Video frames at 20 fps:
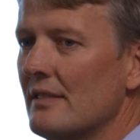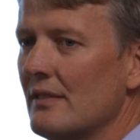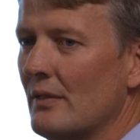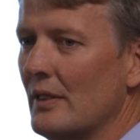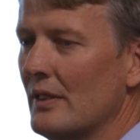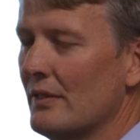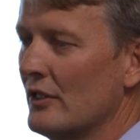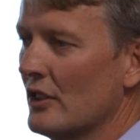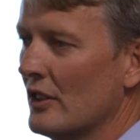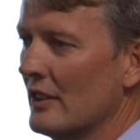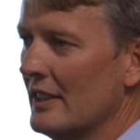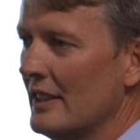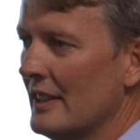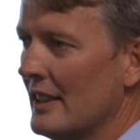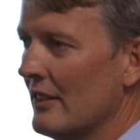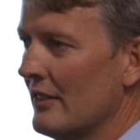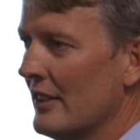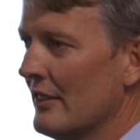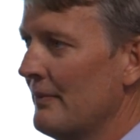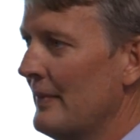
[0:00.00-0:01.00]
We've got
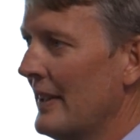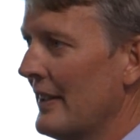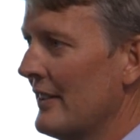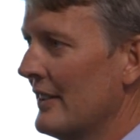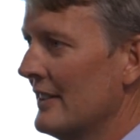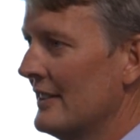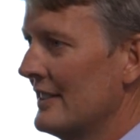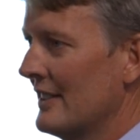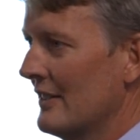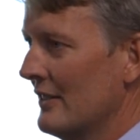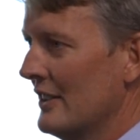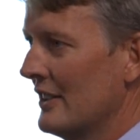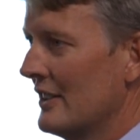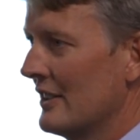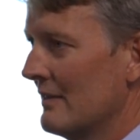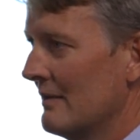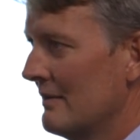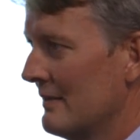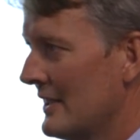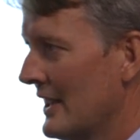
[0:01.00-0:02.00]
ERF methods that you
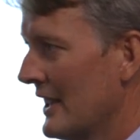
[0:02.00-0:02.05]
can